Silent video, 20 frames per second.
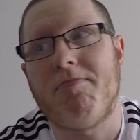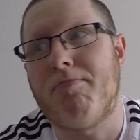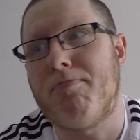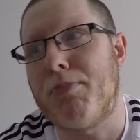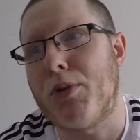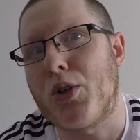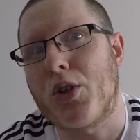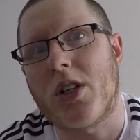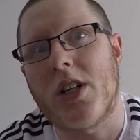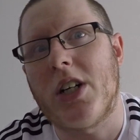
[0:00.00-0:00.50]

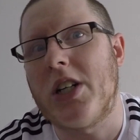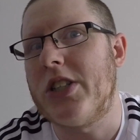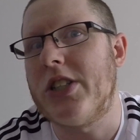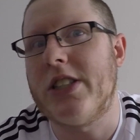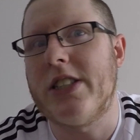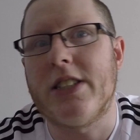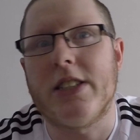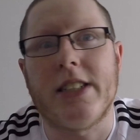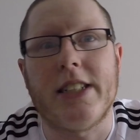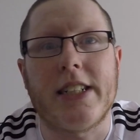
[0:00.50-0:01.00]
Busch
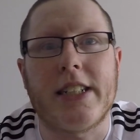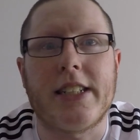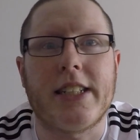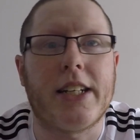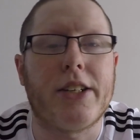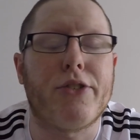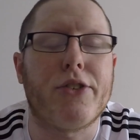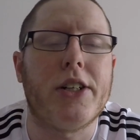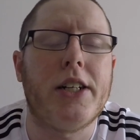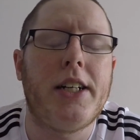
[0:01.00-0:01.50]
Gardens,
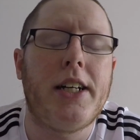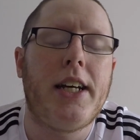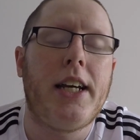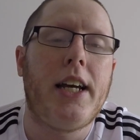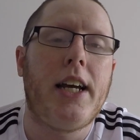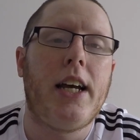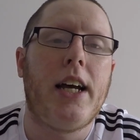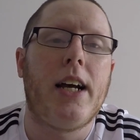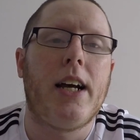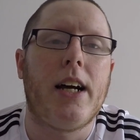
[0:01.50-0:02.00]
etc.
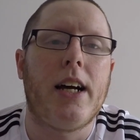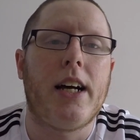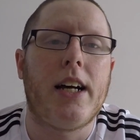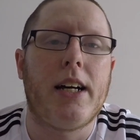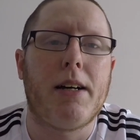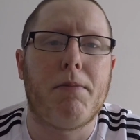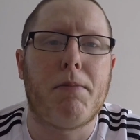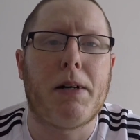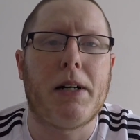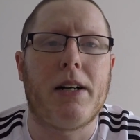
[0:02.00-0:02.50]

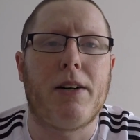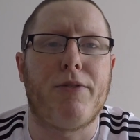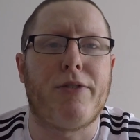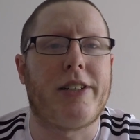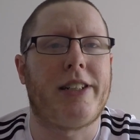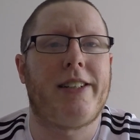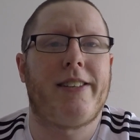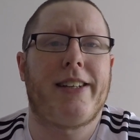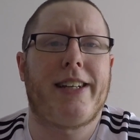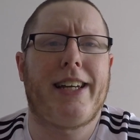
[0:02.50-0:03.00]
But
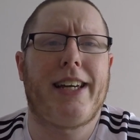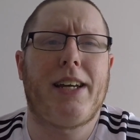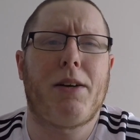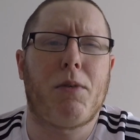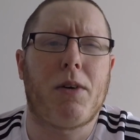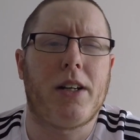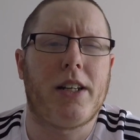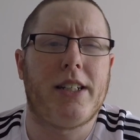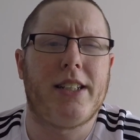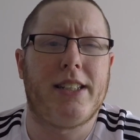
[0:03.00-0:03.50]
obviously the key
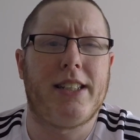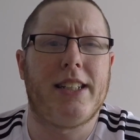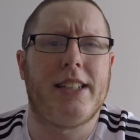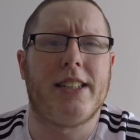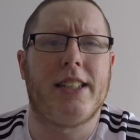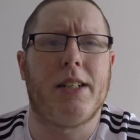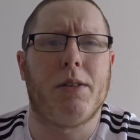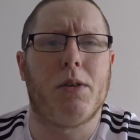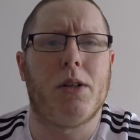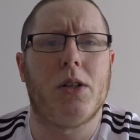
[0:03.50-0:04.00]
one is
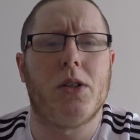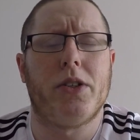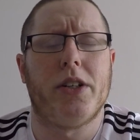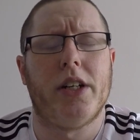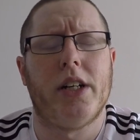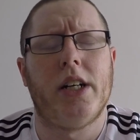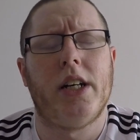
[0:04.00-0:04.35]
Disney World.